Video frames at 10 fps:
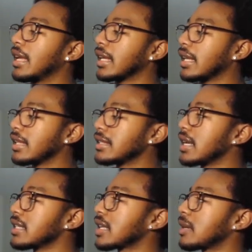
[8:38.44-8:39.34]
Can these
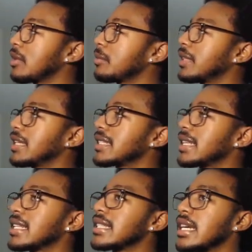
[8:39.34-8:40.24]
lights come on, please?
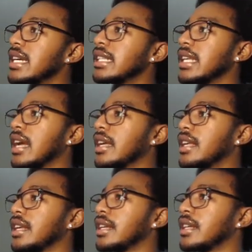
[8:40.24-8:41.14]
It is ugly out
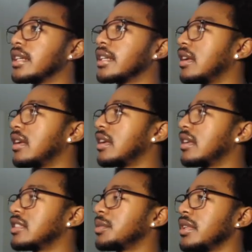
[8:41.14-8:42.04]
here.
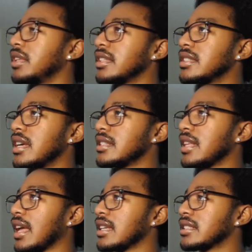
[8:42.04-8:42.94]
Do we need to talk
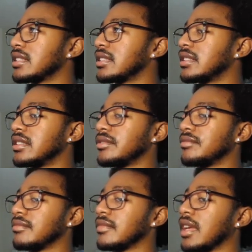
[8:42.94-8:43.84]
to Ashton?
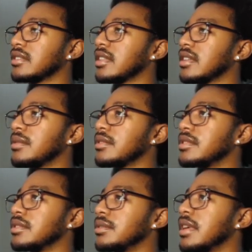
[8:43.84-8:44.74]
I don't want
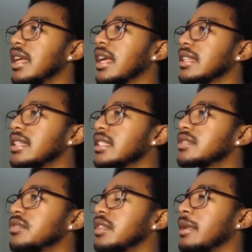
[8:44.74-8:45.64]
to, because he
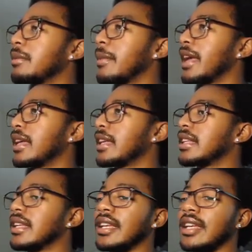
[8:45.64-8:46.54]
just really made me mad.
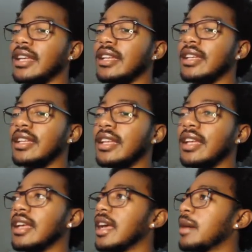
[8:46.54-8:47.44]

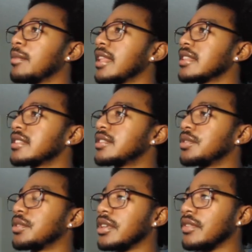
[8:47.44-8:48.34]
I mean, that's the
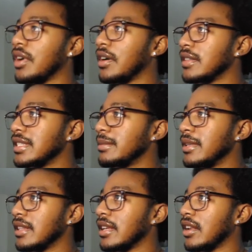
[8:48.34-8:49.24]
story of all these
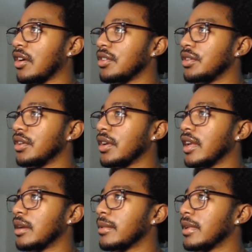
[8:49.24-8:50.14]
men that are no longer
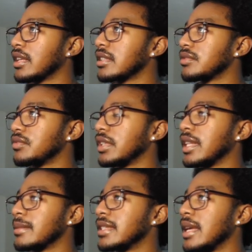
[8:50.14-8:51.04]
here, but he just really
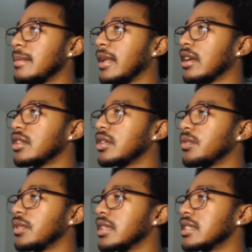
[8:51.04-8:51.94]
upset me. I don't know if
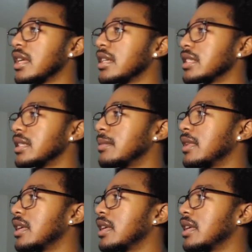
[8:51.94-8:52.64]
we need to talk to him.